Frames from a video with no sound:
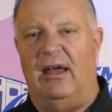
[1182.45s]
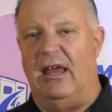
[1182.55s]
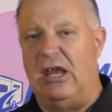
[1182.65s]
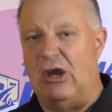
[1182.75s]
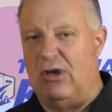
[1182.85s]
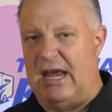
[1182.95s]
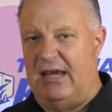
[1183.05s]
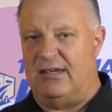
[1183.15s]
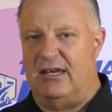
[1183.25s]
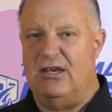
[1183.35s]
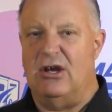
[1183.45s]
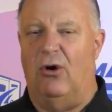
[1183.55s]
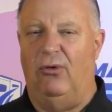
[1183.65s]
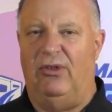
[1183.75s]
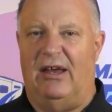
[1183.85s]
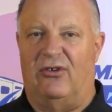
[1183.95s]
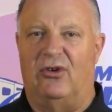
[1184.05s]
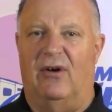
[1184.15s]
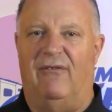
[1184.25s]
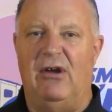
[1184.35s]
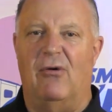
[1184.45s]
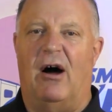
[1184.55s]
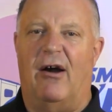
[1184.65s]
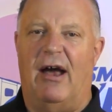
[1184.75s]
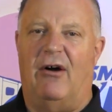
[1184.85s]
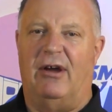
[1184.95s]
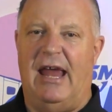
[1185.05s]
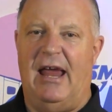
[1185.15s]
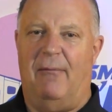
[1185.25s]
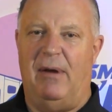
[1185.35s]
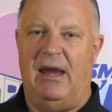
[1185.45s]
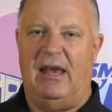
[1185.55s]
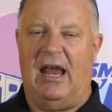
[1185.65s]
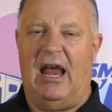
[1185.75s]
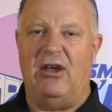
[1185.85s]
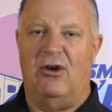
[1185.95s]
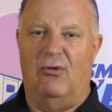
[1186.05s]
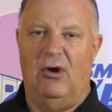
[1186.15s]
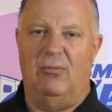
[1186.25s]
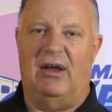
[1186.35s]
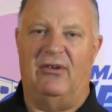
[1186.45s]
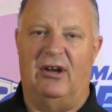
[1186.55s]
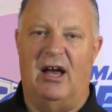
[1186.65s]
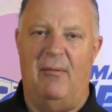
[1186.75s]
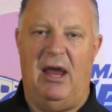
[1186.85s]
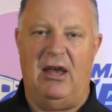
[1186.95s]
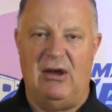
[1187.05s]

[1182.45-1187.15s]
You need to know this, so if you are out camping and your room doesn't come in,